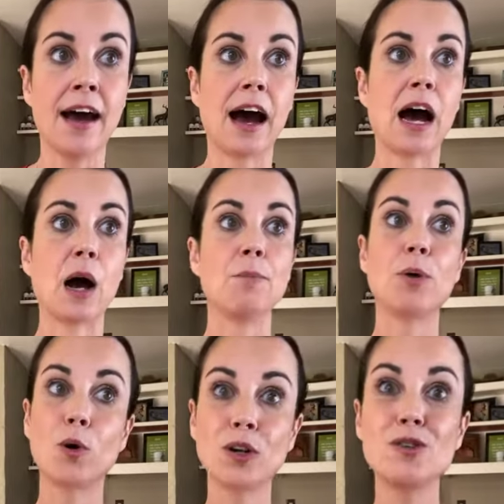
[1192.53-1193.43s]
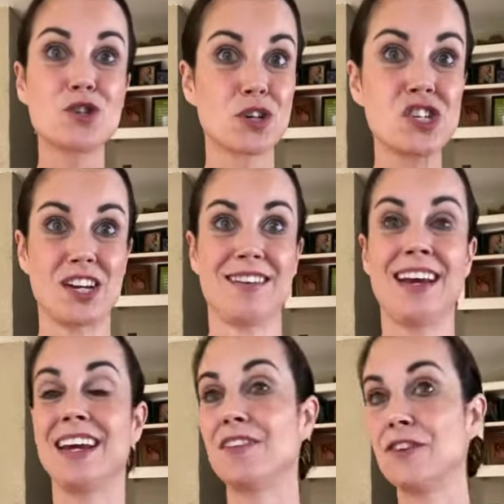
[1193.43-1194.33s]
Um, poor nutrition.
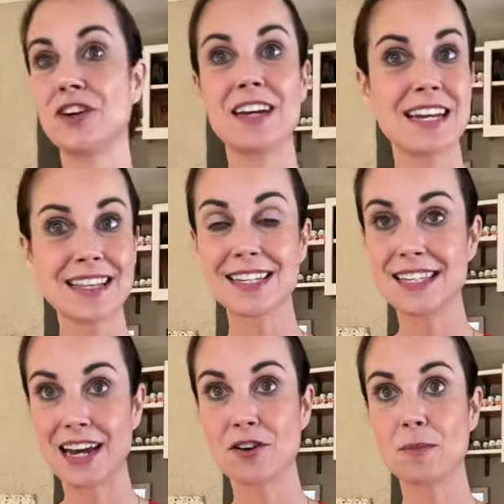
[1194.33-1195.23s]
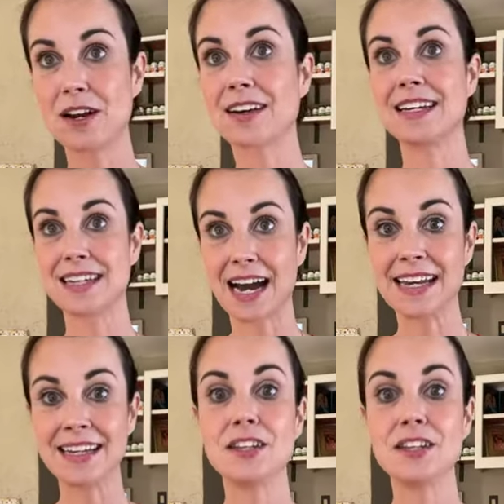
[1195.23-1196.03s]
If you're eating the standard American diet,